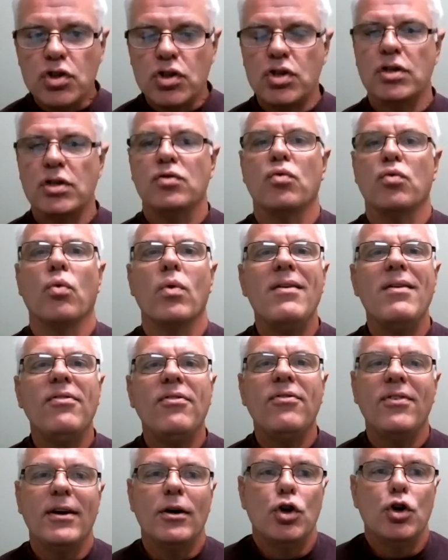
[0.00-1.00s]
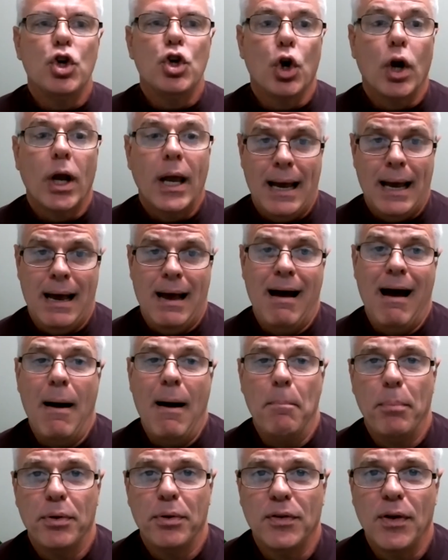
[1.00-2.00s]
just refill your
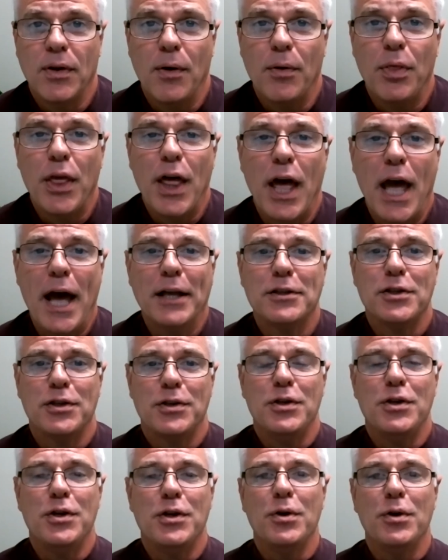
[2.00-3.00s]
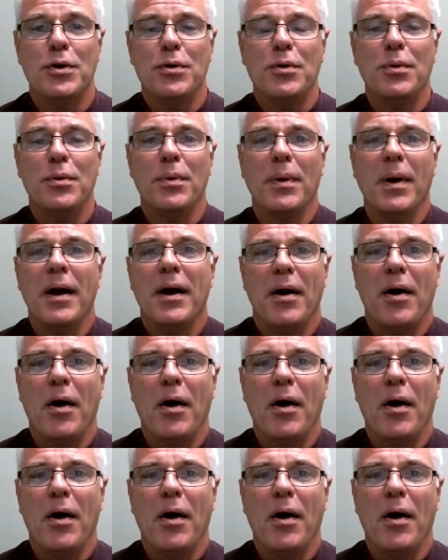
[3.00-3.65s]
cup so that you